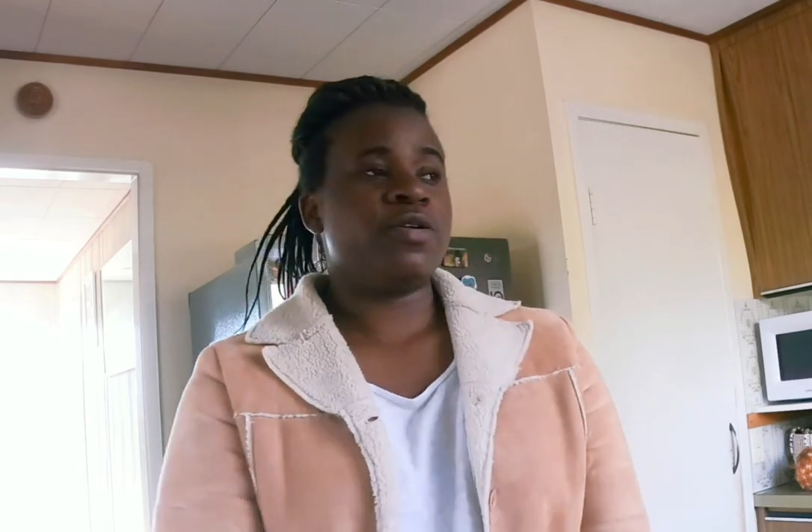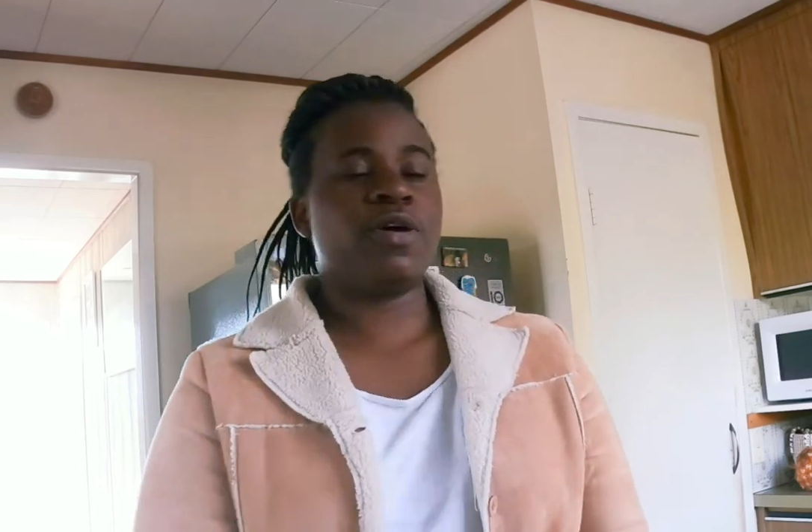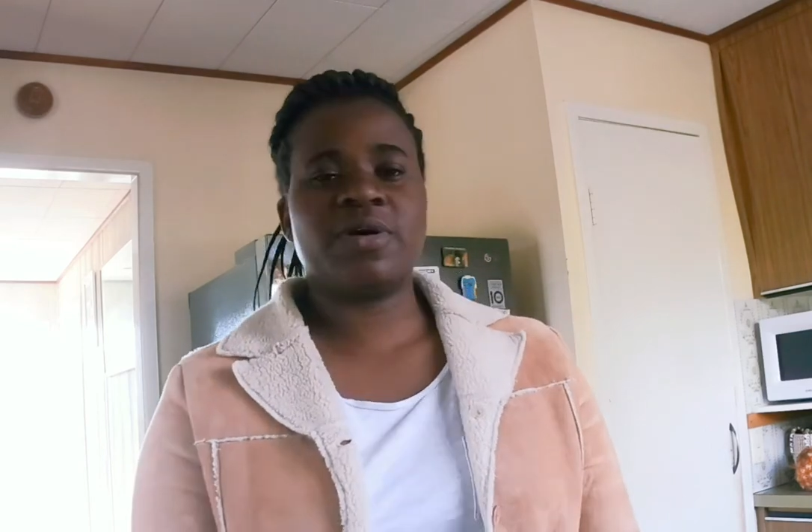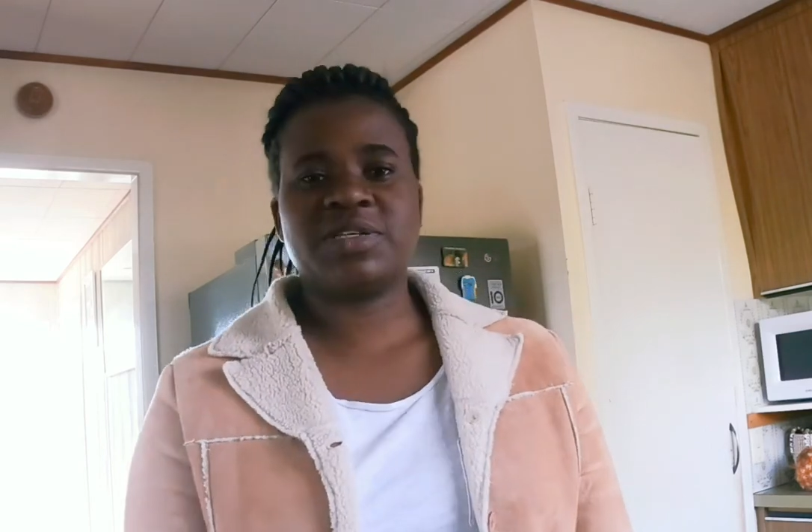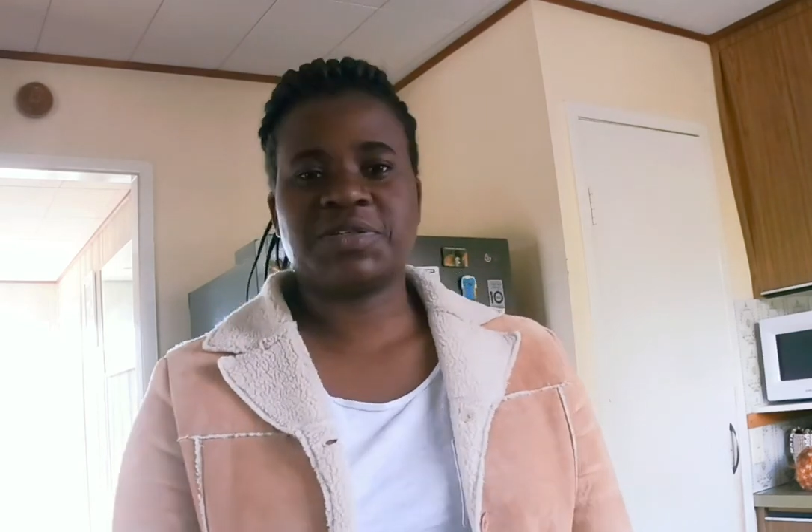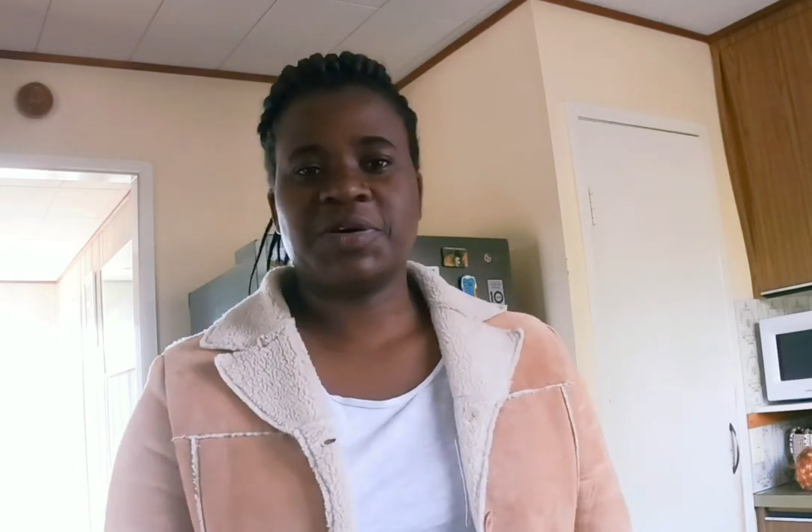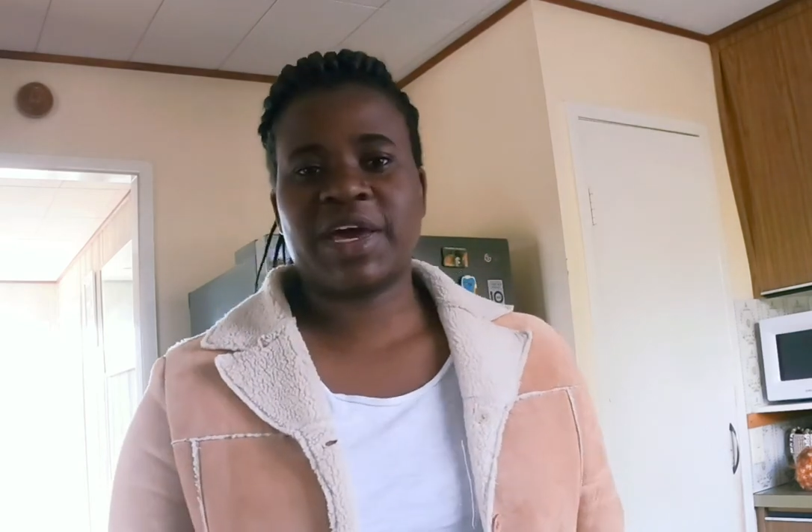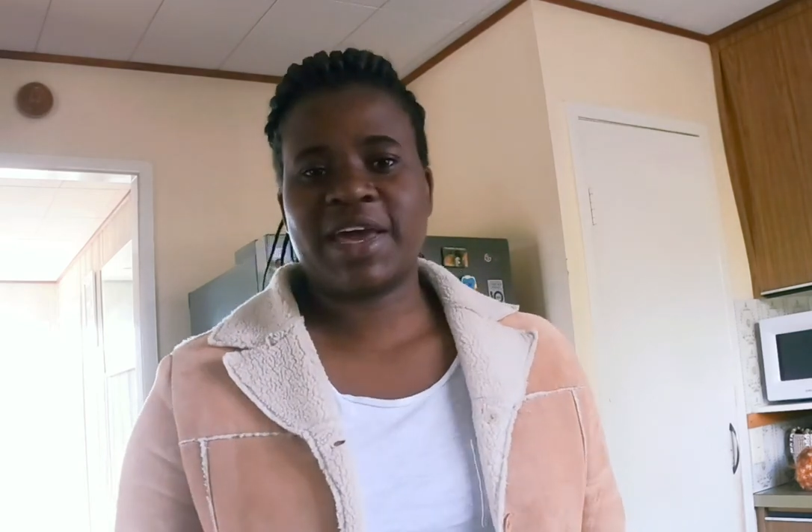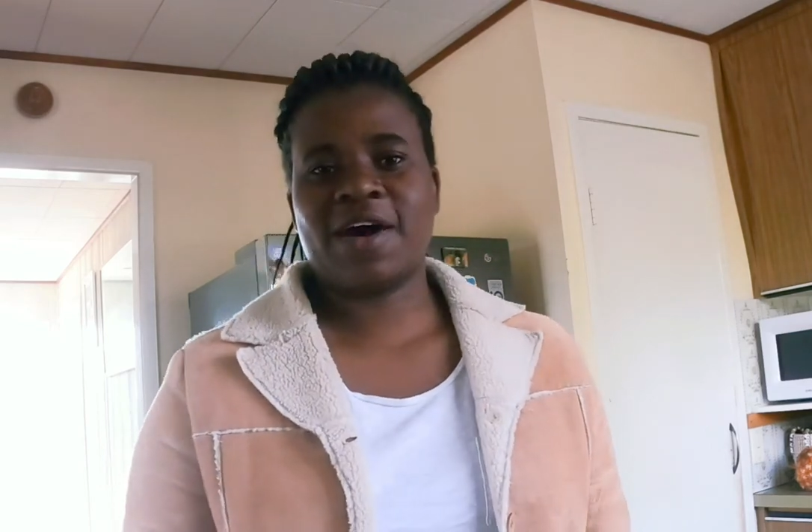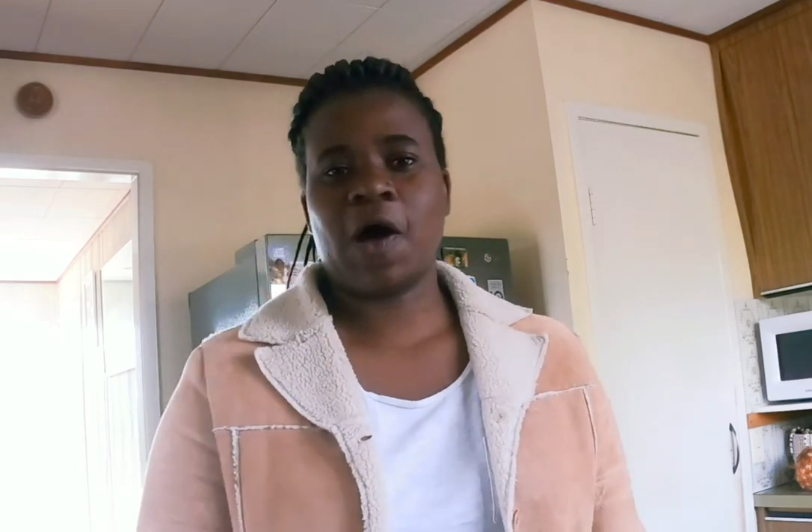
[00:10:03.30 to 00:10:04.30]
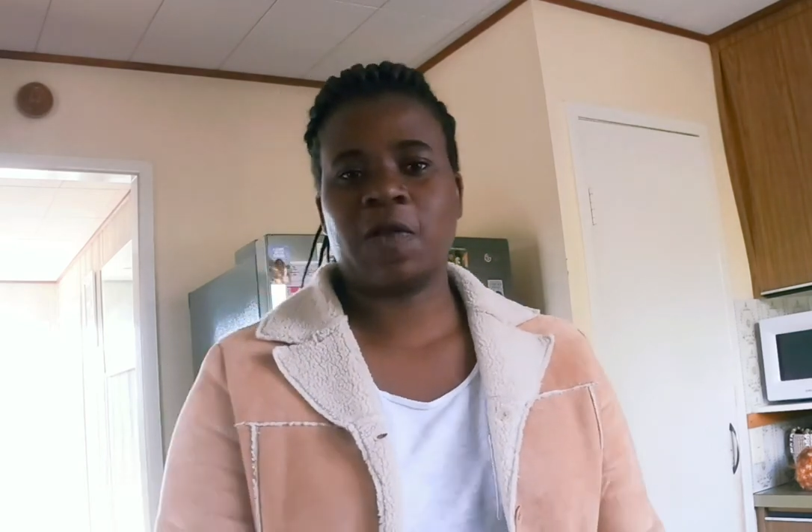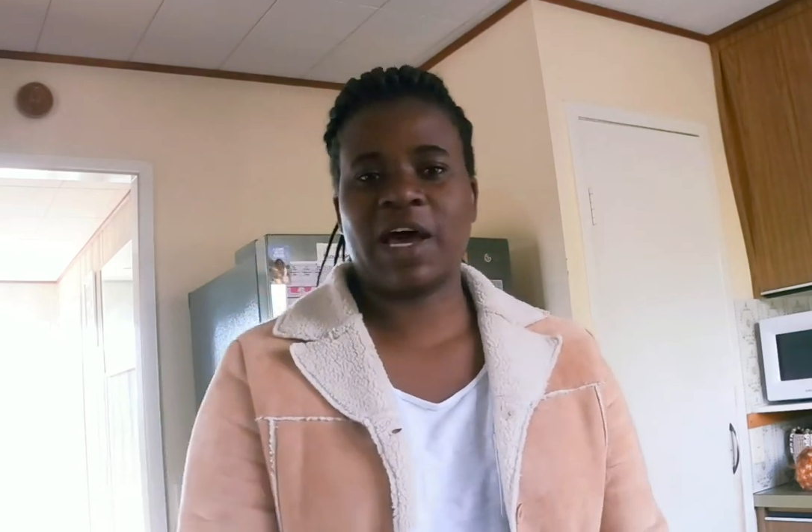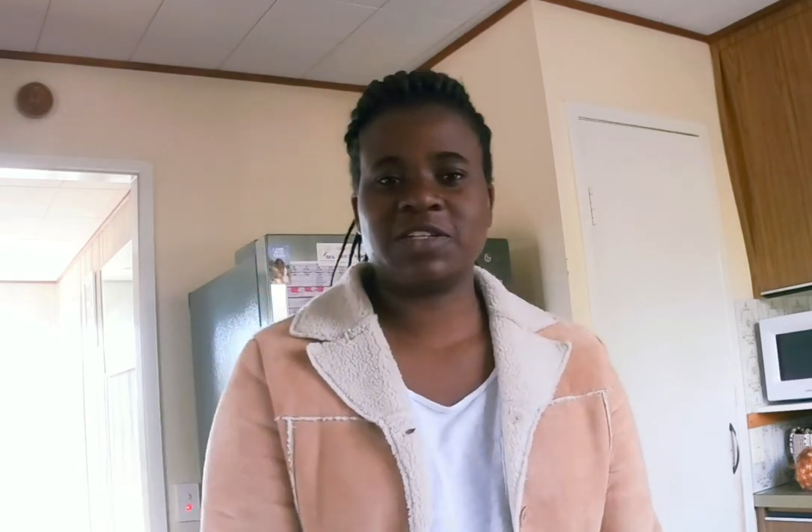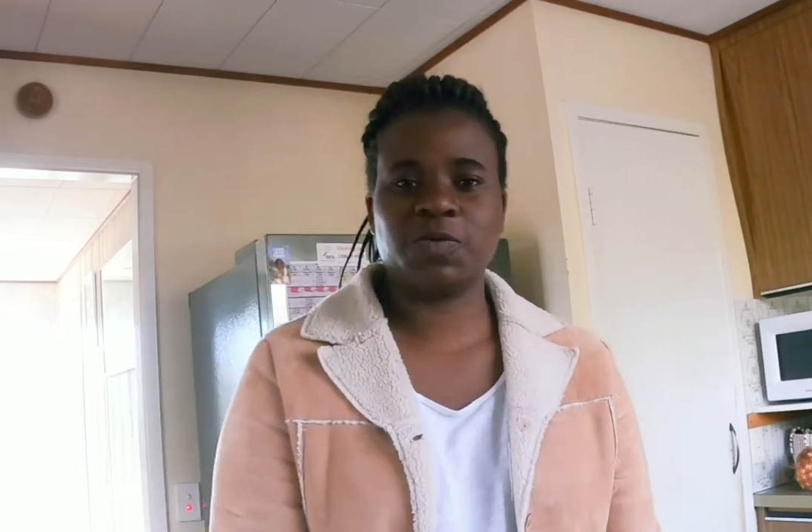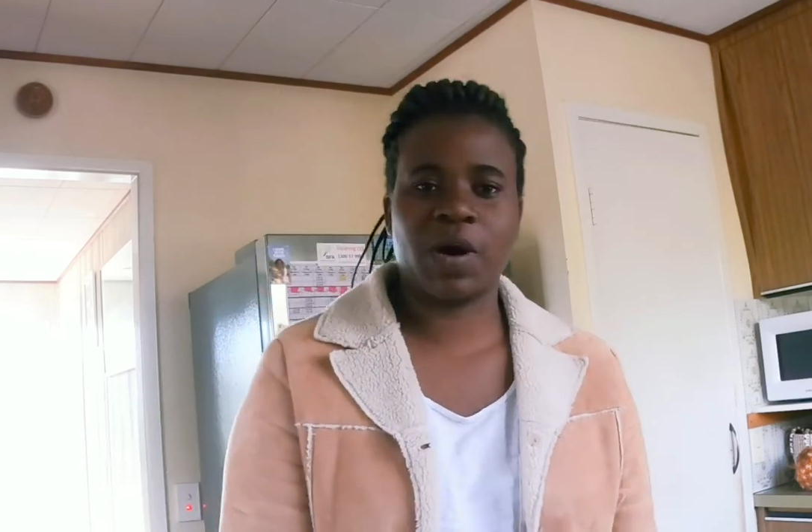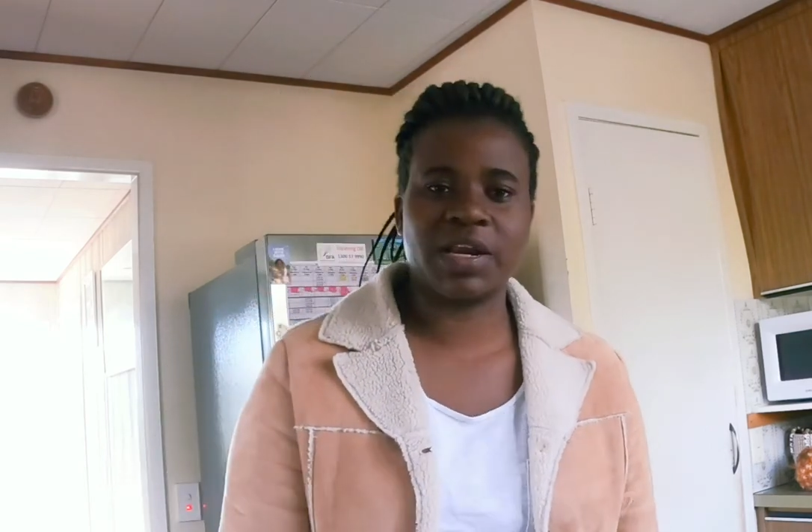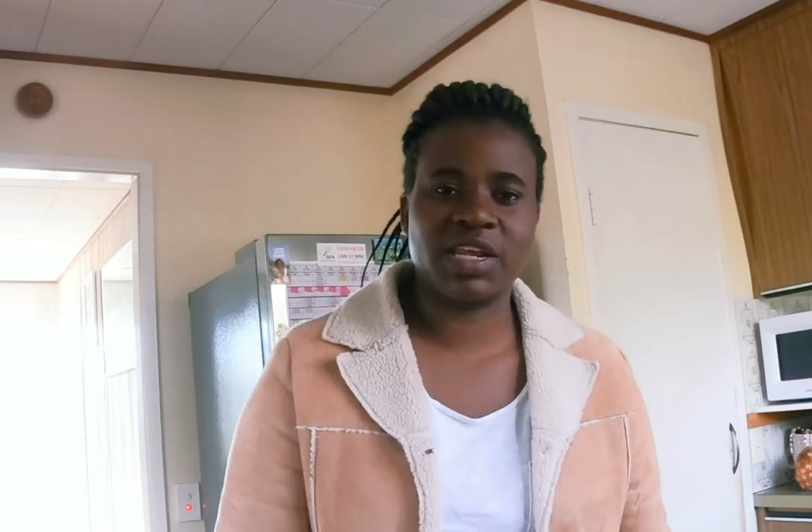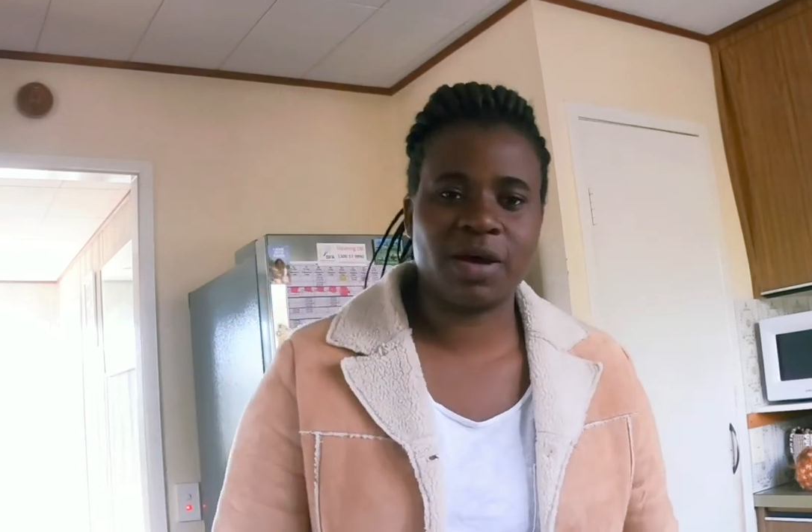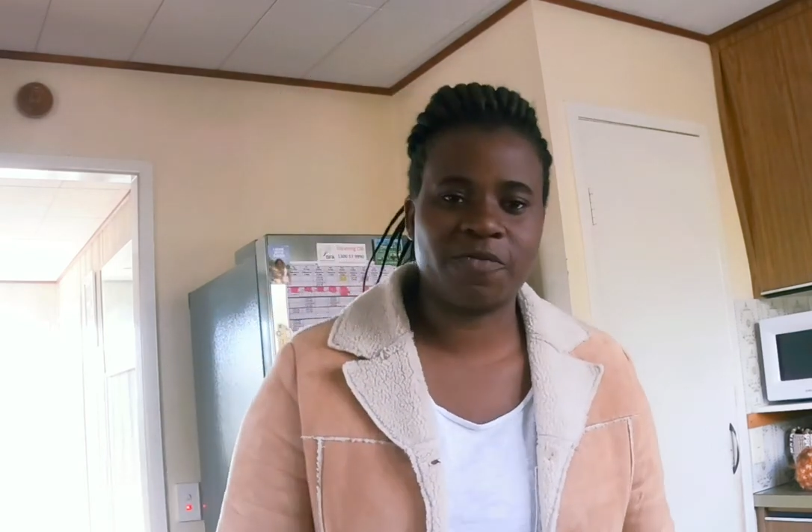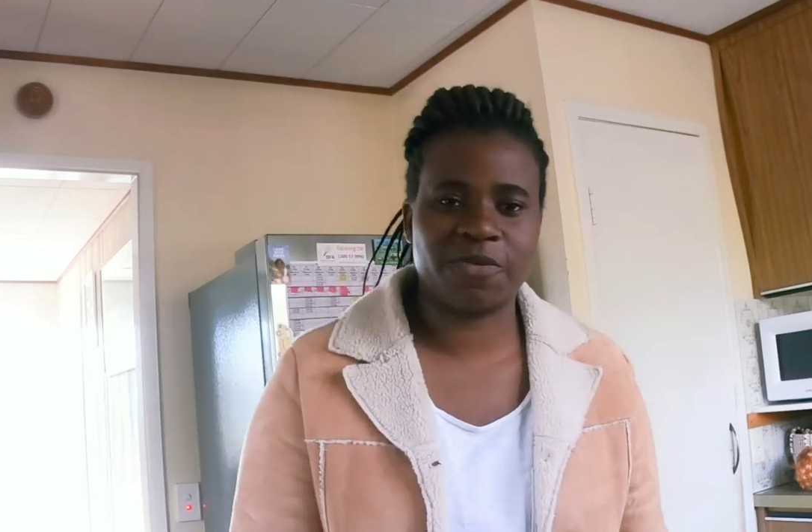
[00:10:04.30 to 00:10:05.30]
Lawrence Ongeye, I'd like to wind
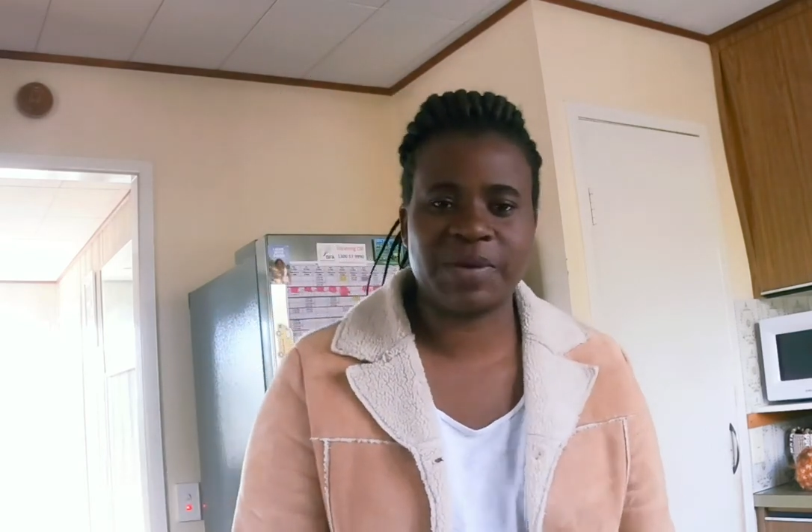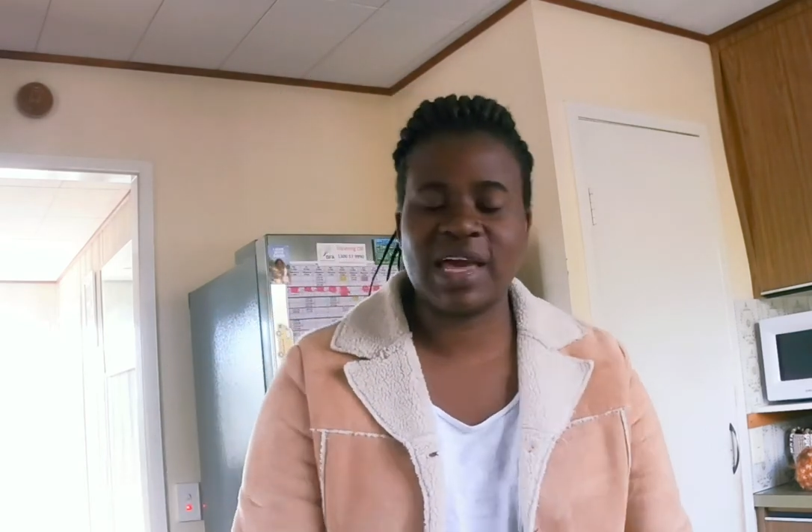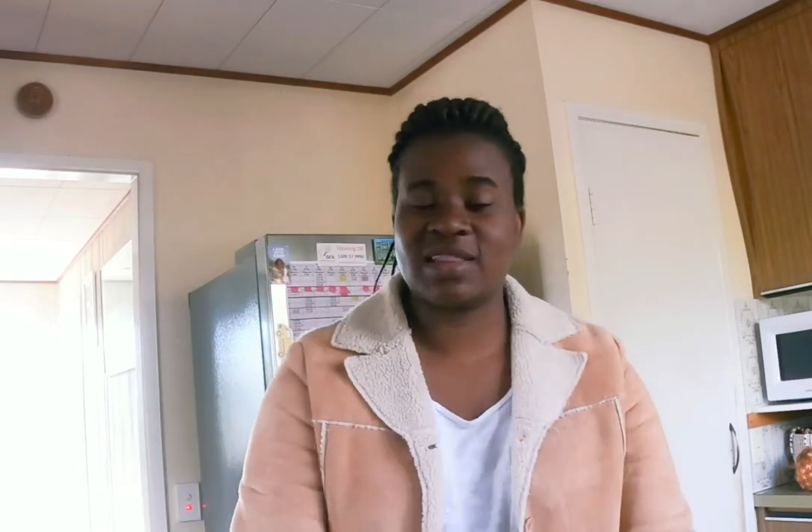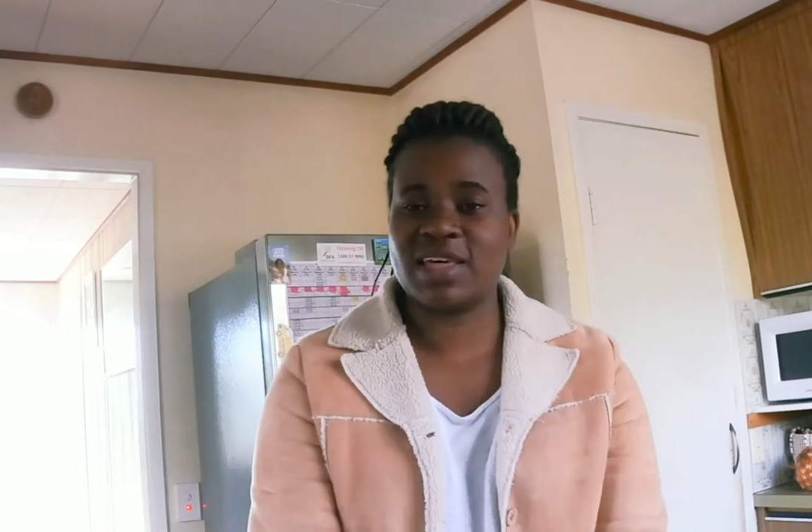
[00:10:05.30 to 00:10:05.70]
it up from here.